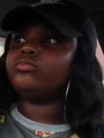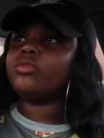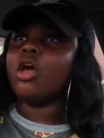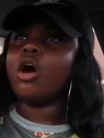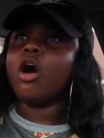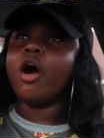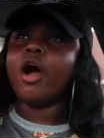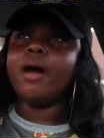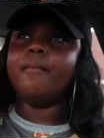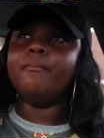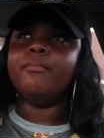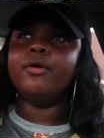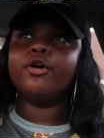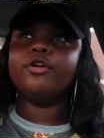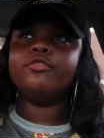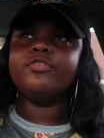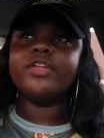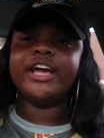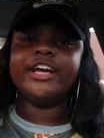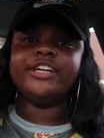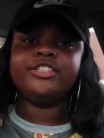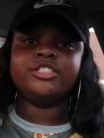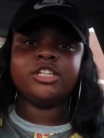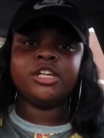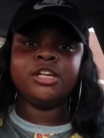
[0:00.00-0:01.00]
are both
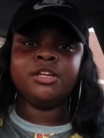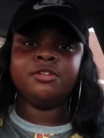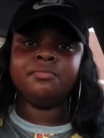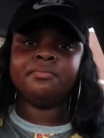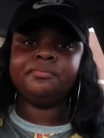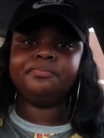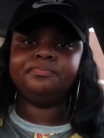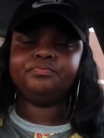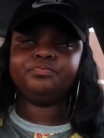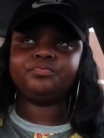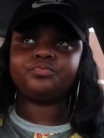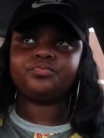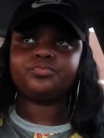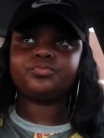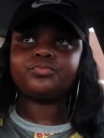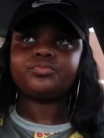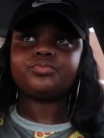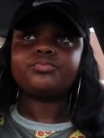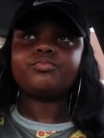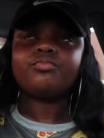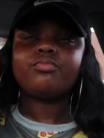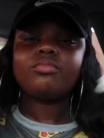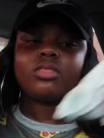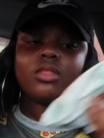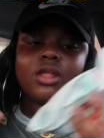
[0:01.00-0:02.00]
18.
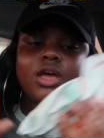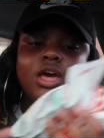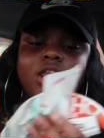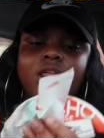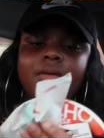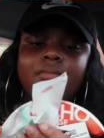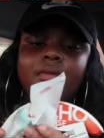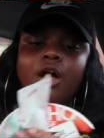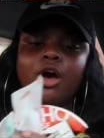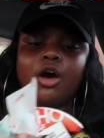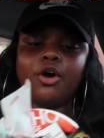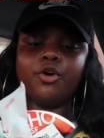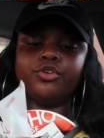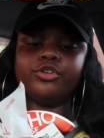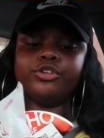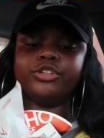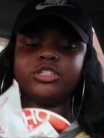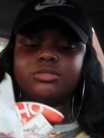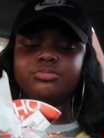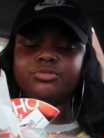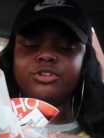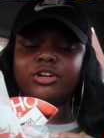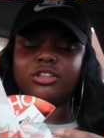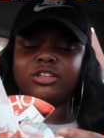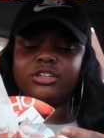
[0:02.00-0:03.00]
then my
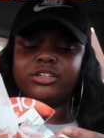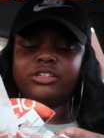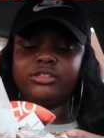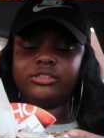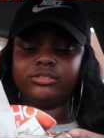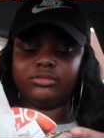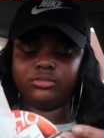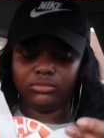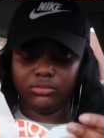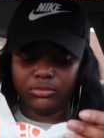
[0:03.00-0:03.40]
oldest brother,